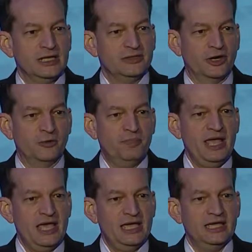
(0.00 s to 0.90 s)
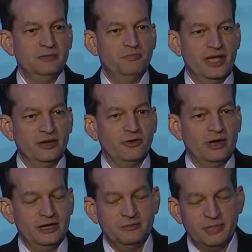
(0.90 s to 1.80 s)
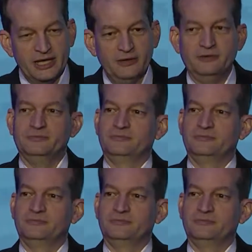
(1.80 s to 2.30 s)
that are paying better and better.